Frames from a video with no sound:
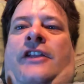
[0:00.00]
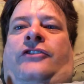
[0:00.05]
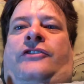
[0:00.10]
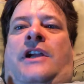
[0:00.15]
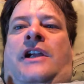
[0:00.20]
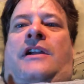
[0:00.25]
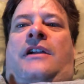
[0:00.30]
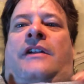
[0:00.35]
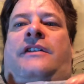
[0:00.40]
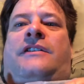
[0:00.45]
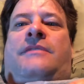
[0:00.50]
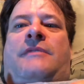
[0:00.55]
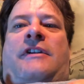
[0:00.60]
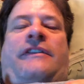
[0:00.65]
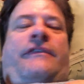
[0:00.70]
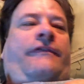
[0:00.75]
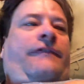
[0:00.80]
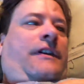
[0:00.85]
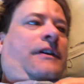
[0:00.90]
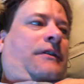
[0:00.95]
drag onto my
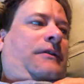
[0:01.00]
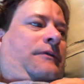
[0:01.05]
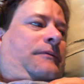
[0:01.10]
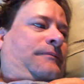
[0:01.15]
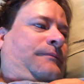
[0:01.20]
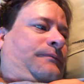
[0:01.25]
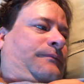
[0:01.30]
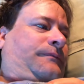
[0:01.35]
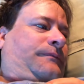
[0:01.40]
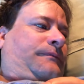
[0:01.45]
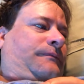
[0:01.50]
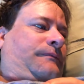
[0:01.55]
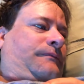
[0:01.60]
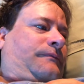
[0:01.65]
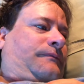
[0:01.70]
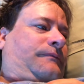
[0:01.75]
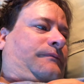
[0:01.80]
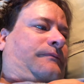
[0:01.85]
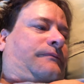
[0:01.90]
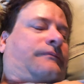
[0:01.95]
phone
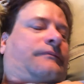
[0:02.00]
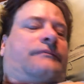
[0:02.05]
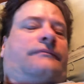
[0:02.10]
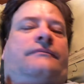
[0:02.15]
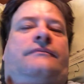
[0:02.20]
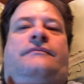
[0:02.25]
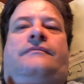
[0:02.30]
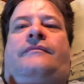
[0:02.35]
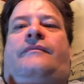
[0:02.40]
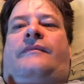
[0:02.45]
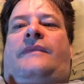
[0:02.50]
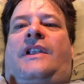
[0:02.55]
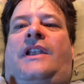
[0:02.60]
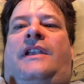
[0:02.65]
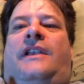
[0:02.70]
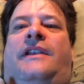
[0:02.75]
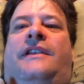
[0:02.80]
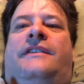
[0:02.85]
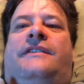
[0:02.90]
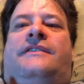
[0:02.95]

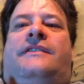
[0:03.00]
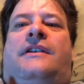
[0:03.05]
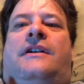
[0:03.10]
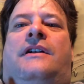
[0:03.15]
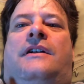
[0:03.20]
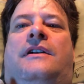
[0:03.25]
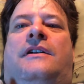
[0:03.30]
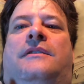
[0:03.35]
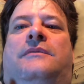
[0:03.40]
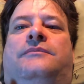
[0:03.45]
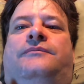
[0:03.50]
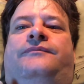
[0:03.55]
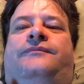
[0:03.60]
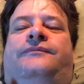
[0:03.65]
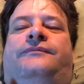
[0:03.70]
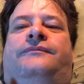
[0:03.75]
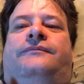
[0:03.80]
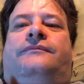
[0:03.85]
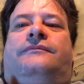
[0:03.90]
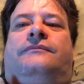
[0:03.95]
is
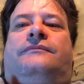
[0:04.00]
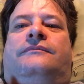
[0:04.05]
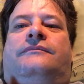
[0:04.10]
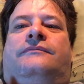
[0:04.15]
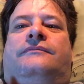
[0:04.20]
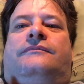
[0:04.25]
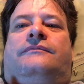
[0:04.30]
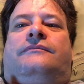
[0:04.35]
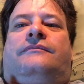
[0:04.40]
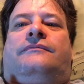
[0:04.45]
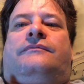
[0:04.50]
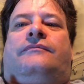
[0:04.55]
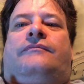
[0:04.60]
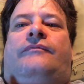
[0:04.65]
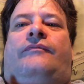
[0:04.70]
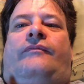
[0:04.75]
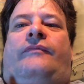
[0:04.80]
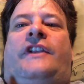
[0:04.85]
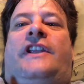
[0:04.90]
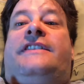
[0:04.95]
um,
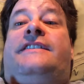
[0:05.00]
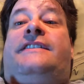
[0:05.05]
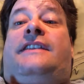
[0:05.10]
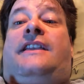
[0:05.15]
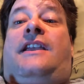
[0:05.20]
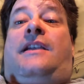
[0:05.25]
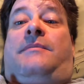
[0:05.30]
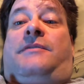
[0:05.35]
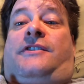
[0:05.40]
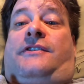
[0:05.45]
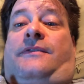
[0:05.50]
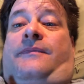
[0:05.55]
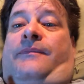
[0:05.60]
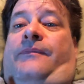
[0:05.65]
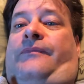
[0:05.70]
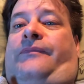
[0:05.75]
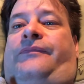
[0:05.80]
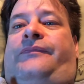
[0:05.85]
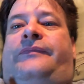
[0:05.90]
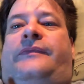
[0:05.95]
it skips.
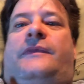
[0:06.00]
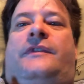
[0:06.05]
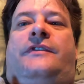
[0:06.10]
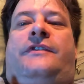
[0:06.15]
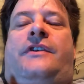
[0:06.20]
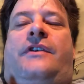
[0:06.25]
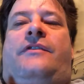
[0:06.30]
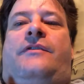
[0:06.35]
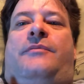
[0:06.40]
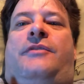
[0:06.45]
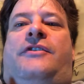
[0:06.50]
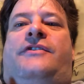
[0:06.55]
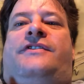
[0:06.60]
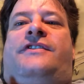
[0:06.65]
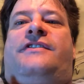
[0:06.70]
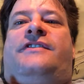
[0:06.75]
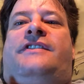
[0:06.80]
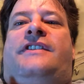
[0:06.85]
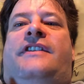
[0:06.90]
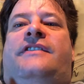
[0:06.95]
So the
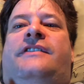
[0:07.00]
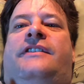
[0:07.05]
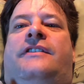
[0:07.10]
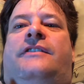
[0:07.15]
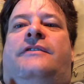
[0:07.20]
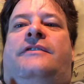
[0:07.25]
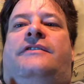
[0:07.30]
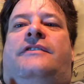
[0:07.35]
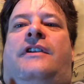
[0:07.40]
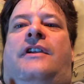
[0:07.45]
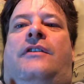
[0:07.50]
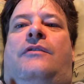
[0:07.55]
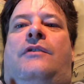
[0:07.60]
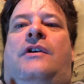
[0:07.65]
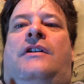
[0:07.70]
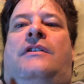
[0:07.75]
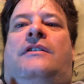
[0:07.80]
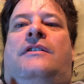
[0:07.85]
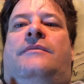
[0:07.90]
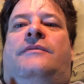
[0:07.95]
person says, you know, it's like,
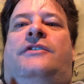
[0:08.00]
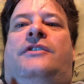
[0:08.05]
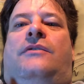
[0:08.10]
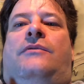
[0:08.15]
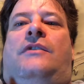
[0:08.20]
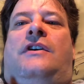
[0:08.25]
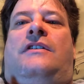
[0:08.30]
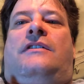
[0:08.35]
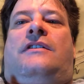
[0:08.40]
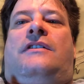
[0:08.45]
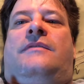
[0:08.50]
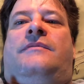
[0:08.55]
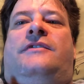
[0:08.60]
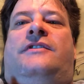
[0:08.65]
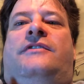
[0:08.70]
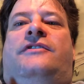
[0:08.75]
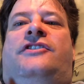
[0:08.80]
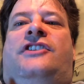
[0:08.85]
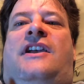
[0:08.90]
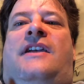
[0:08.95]
welcome to, welcome
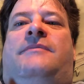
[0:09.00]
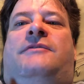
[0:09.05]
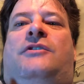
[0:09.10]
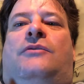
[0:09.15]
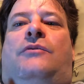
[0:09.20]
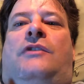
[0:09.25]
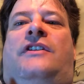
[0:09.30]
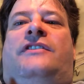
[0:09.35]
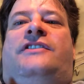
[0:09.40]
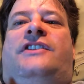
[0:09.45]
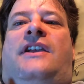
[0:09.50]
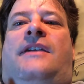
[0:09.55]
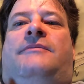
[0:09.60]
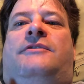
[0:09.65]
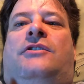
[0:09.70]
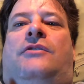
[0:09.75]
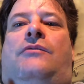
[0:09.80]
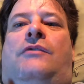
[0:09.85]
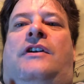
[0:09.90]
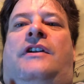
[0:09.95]
to chapter what,
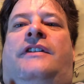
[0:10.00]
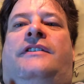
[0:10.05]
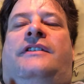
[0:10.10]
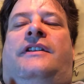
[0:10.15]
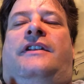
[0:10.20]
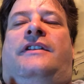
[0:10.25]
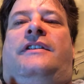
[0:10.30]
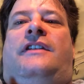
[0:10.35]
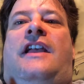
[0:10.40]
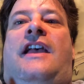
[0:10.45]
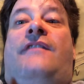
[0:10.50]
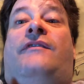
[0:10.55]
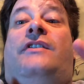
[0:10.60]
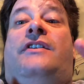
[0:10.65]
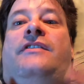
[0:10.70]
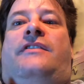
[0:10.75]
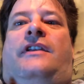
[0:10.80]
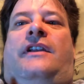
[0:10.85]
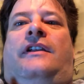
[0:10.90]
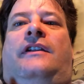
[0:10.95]
chapter one, and
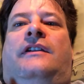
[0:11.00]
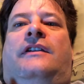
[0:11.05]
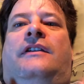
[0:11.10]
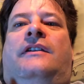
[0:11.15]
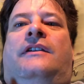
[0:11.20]
everything.